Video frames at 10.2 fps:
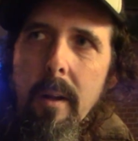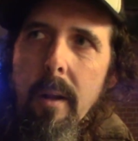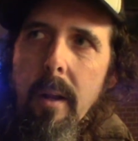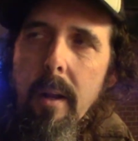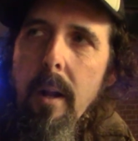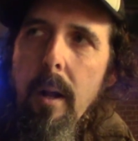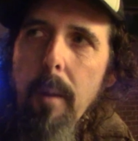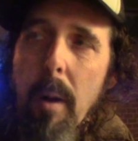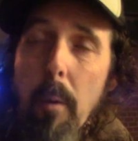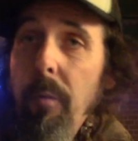and
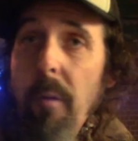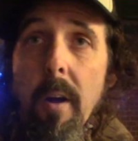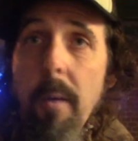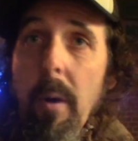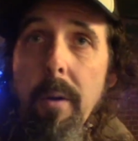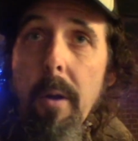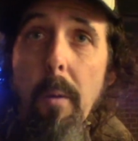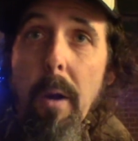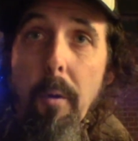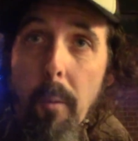but it was fun. It went
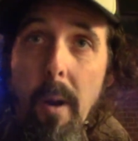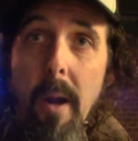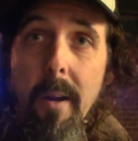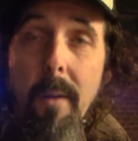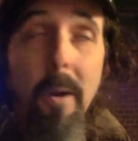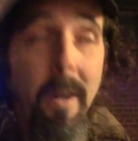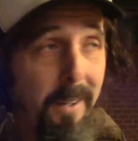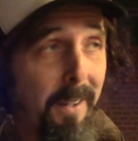great. It went